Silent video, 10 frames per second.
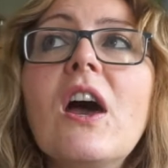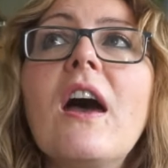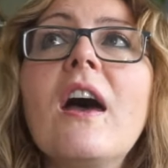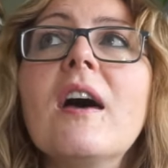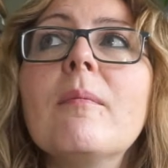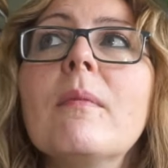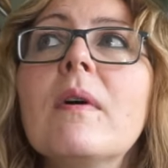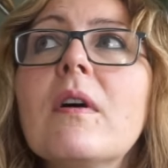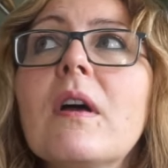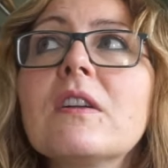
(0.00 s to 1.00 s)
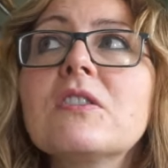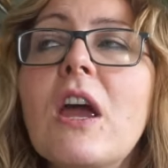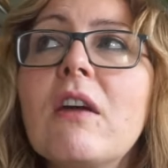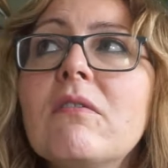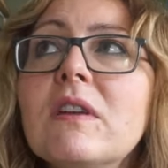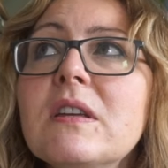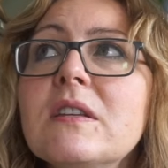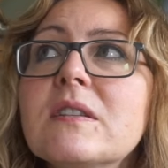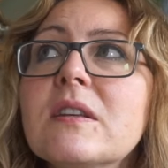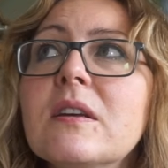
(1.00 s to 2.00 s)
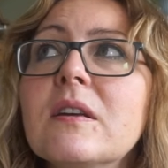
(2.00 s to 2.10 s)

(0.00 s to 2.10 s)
um, Terry's